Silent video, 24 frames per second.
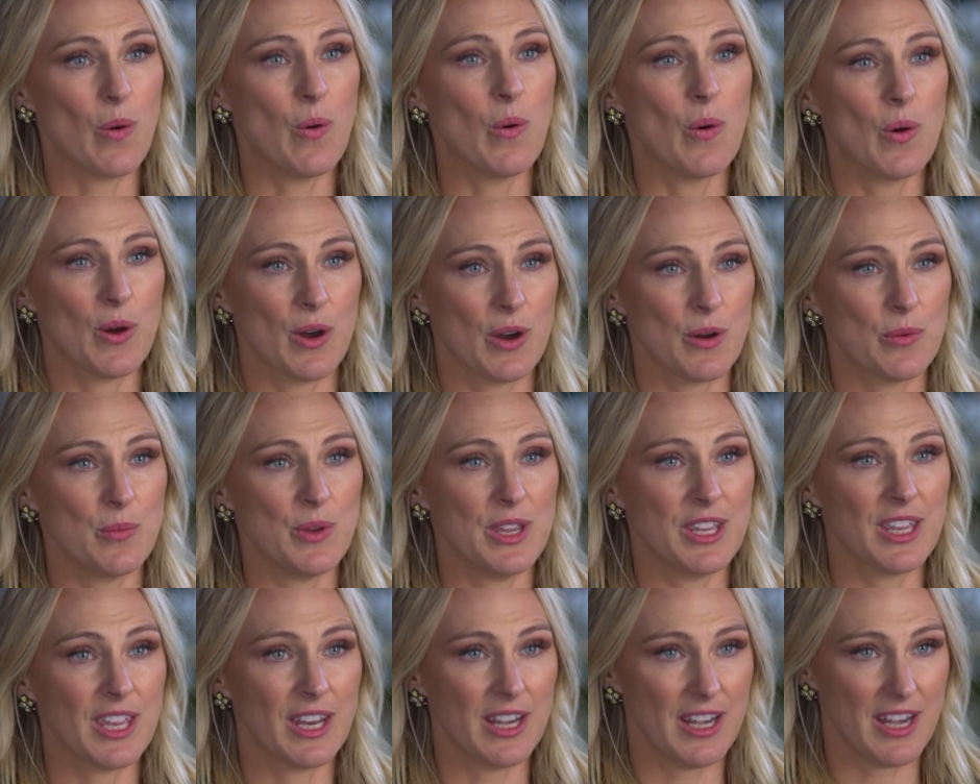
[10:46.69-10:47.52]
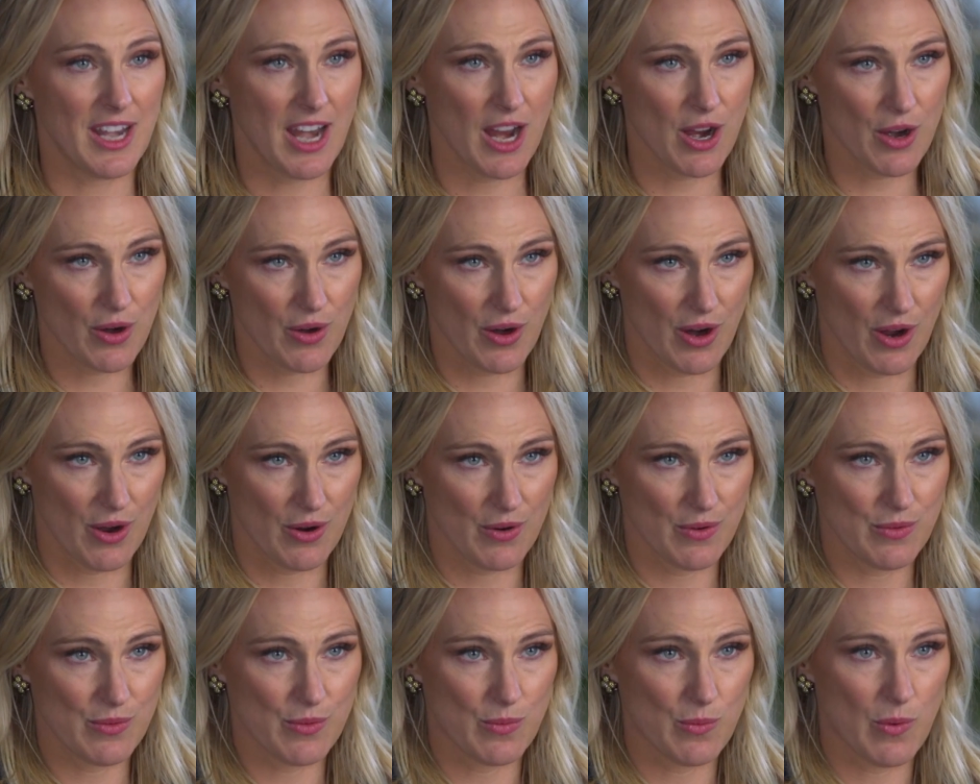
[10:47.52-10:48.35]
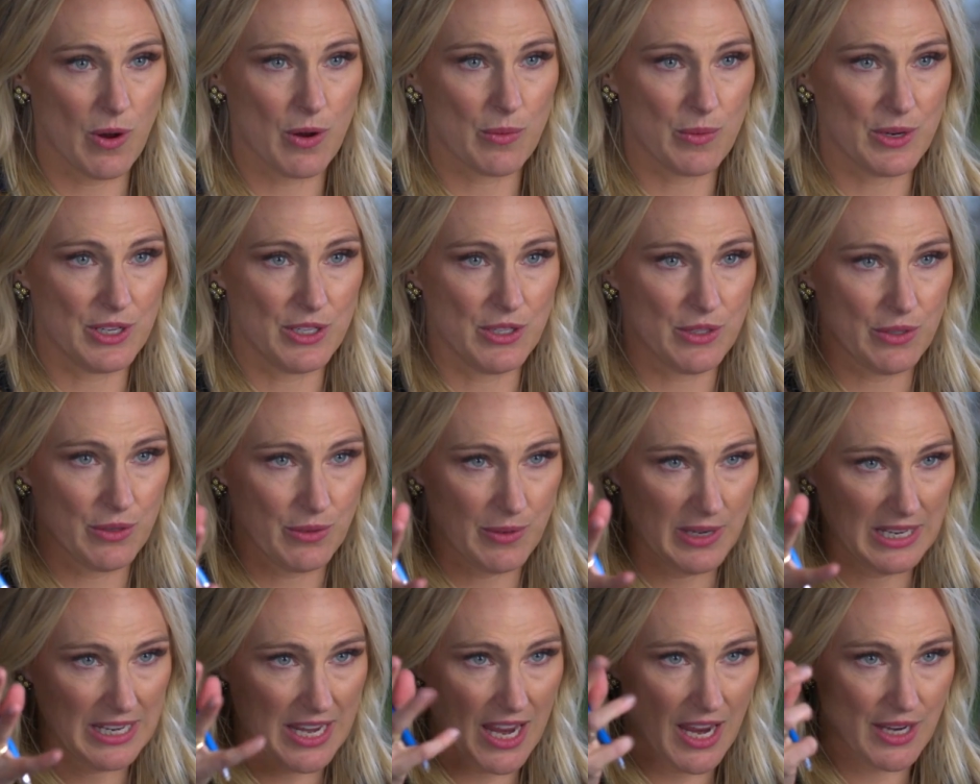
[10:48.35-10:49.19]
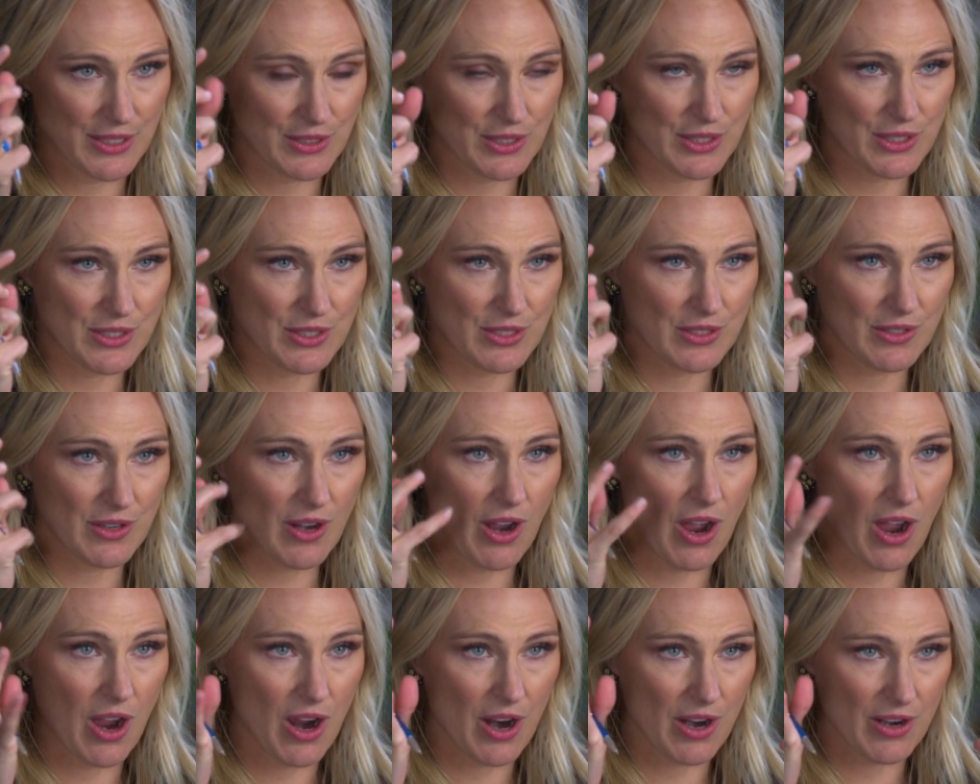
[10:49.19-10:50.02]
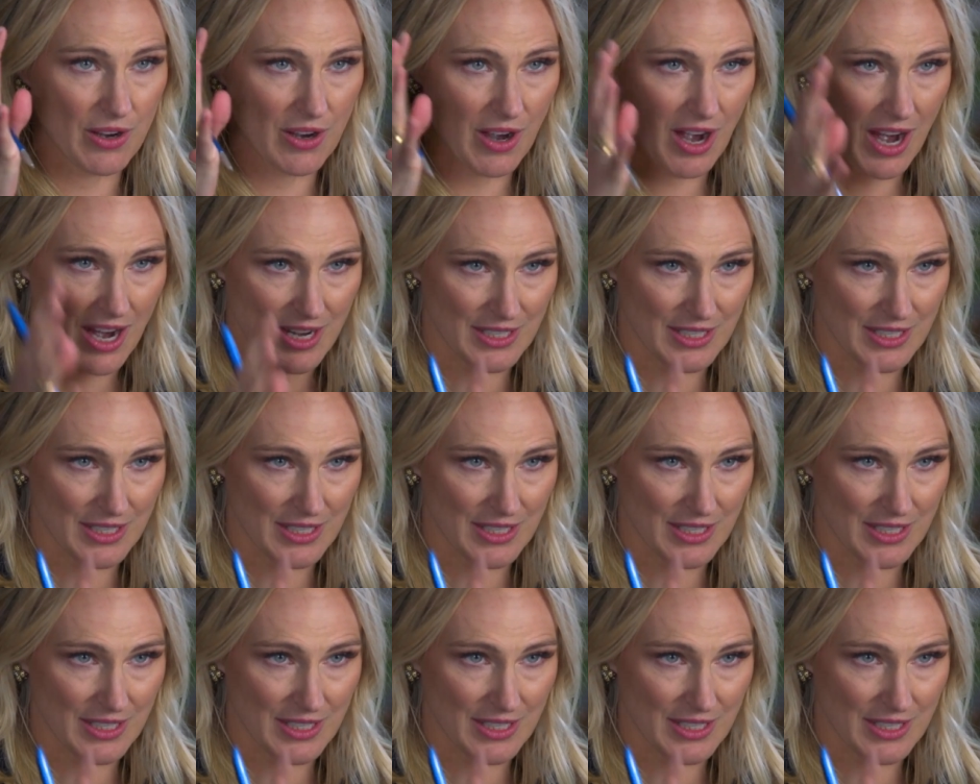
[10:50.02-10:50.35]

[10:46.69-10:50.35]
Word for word: or we can narrow what we do against our